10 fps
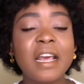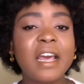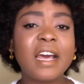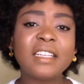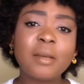
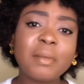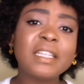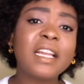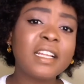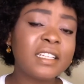and i'm at
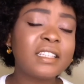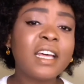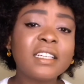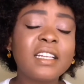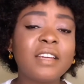la-
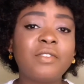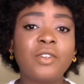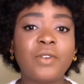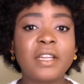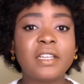that level
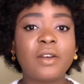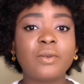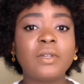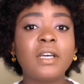right now